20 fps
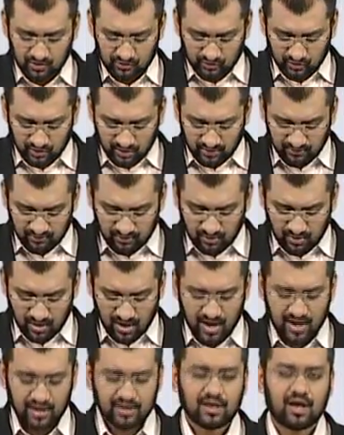So if you
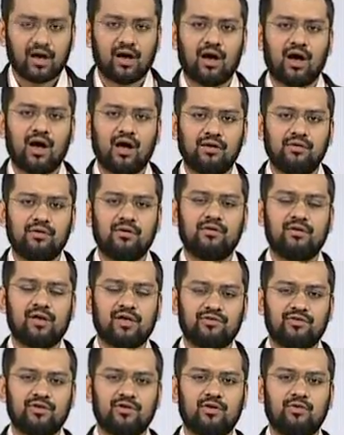had 100
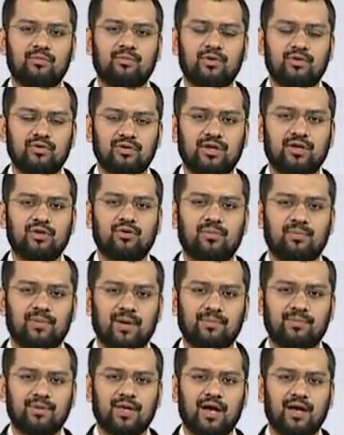residue protein or
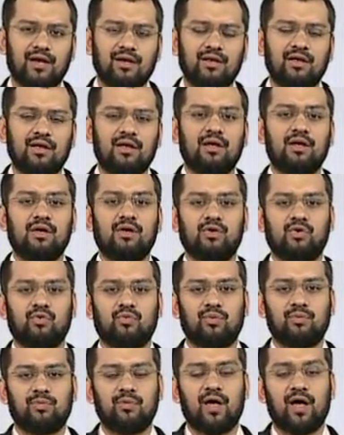peptide,
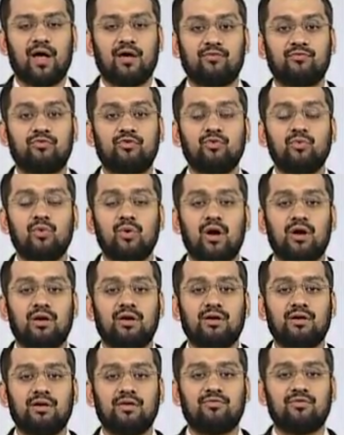you would have
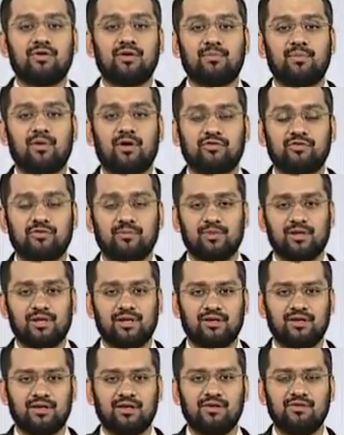200 different
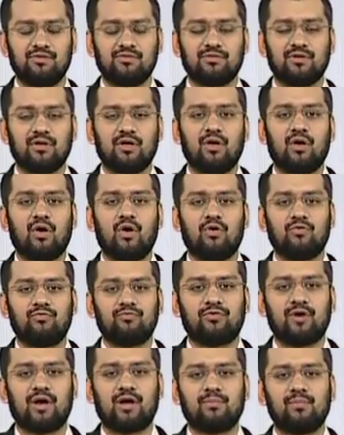possibilities
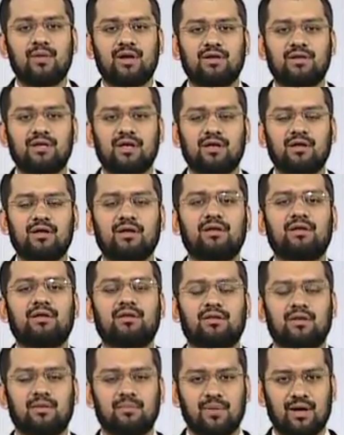of fragmenting
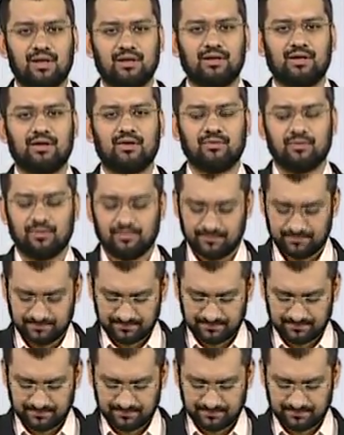the molecule.